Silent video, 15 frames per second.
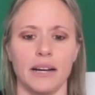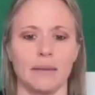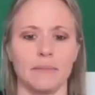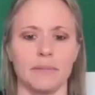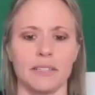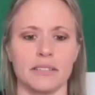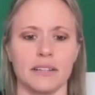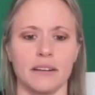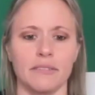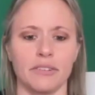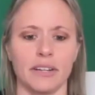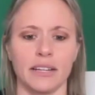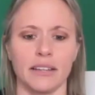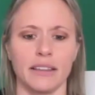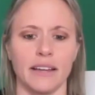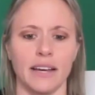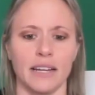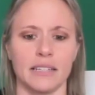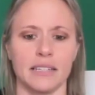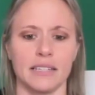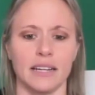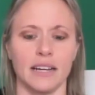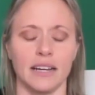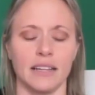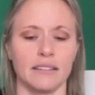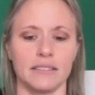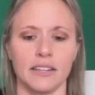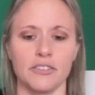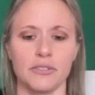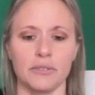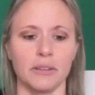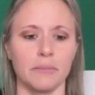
discovering that the central